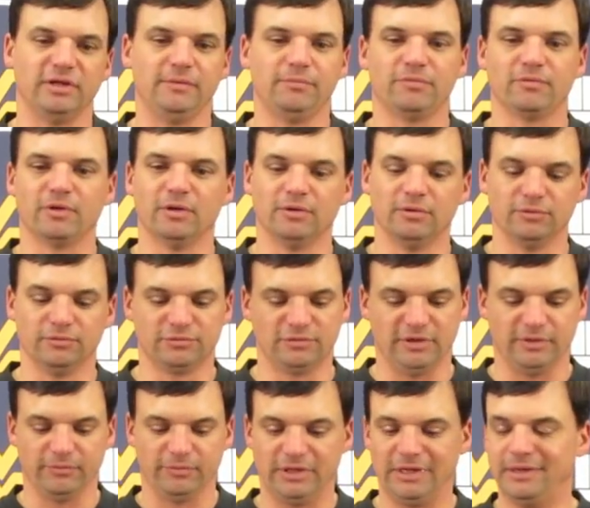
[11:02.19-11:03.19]
deep throws
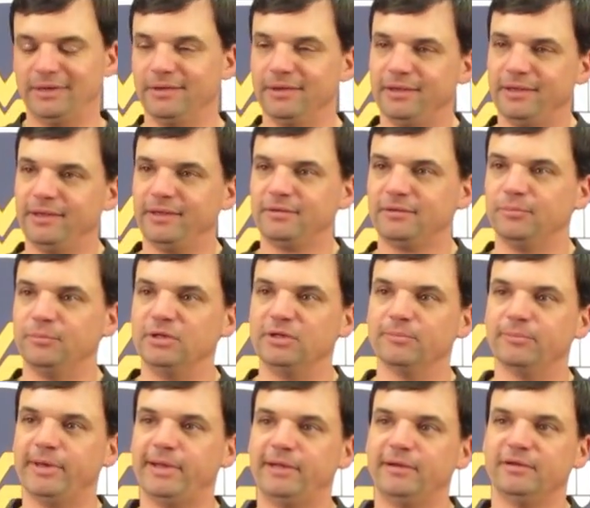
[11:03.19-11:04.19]
that we needed to hit to be
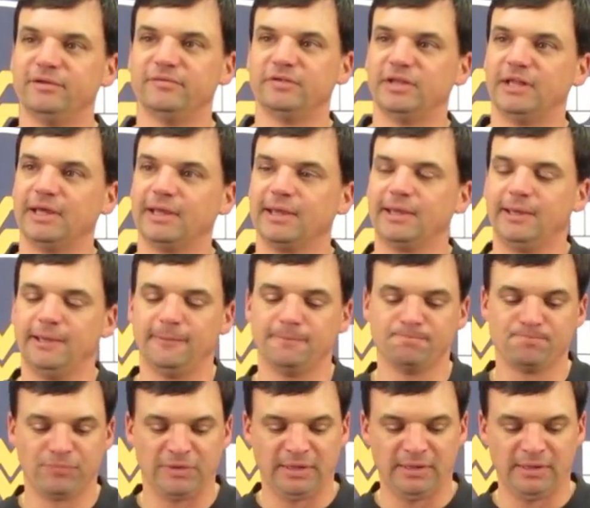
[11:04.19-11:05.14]
competitive in that game.